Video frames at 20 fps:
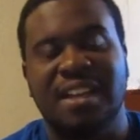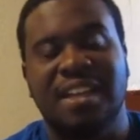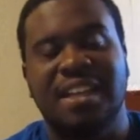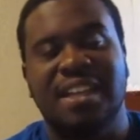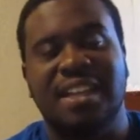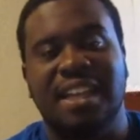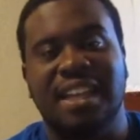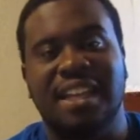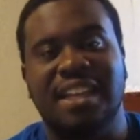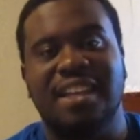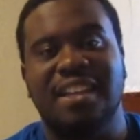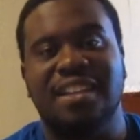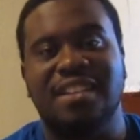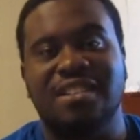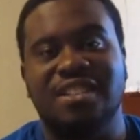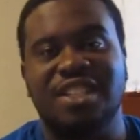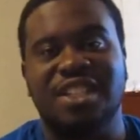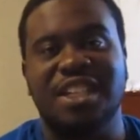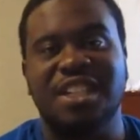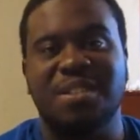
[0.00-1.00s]
And
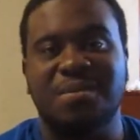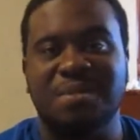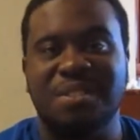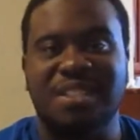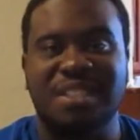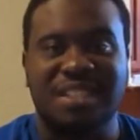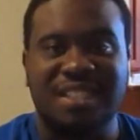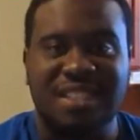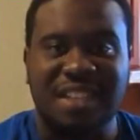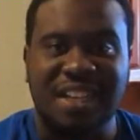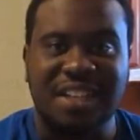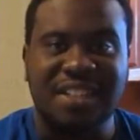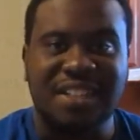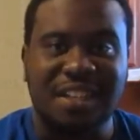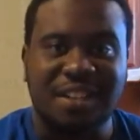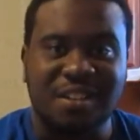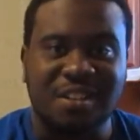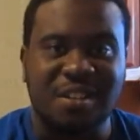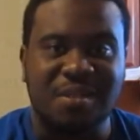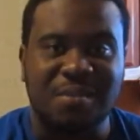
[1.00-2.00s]
Chase was just like
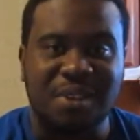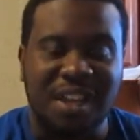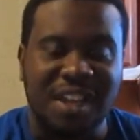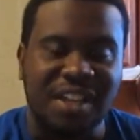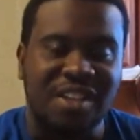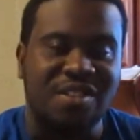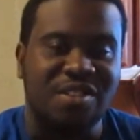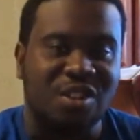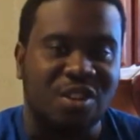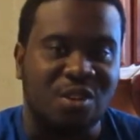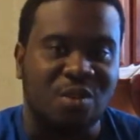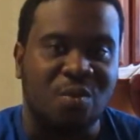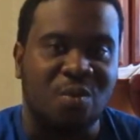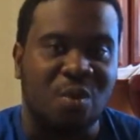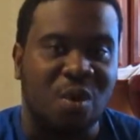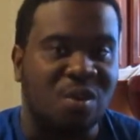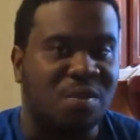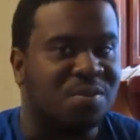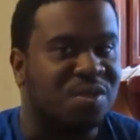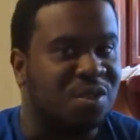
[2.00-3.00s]
telling them like,
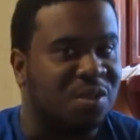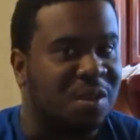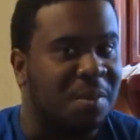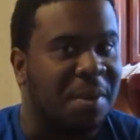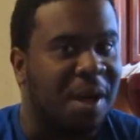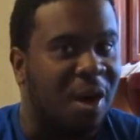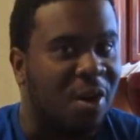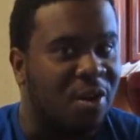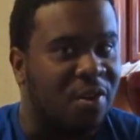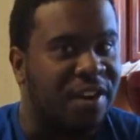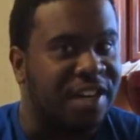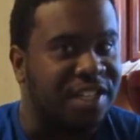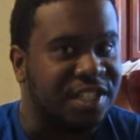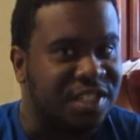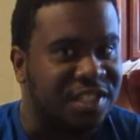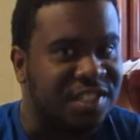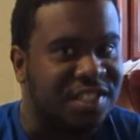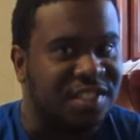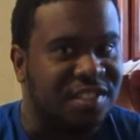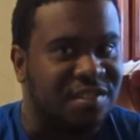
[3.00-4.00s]
welcome to the Power
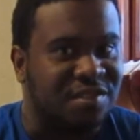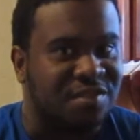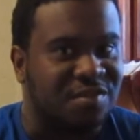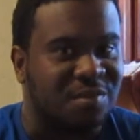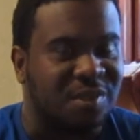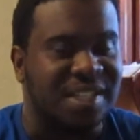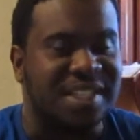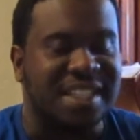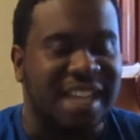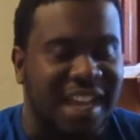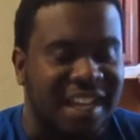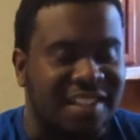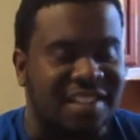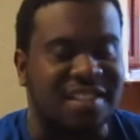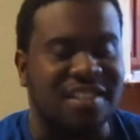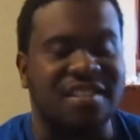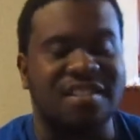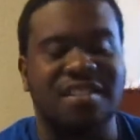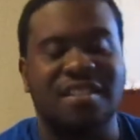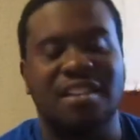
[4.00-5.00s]
Rangers with his
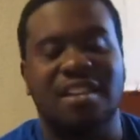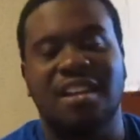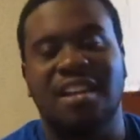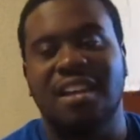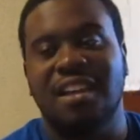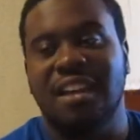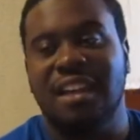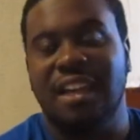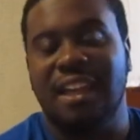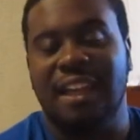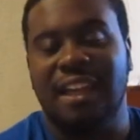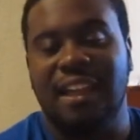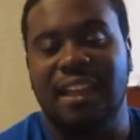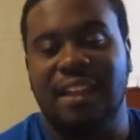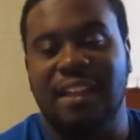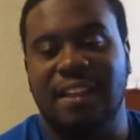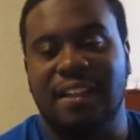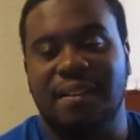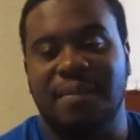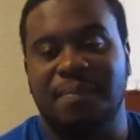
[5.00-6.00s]
accent.
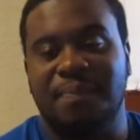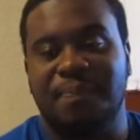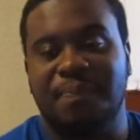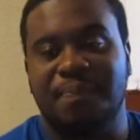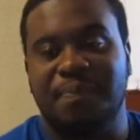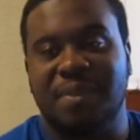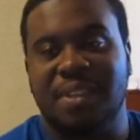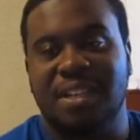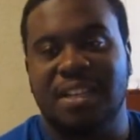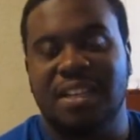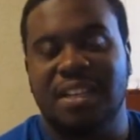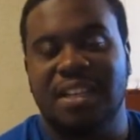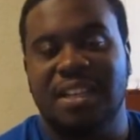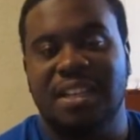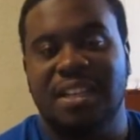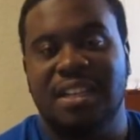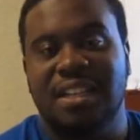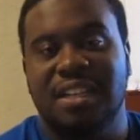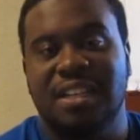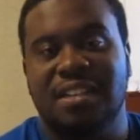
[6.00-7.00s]
And,
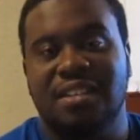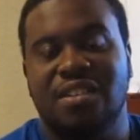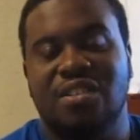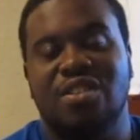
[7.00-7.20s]
they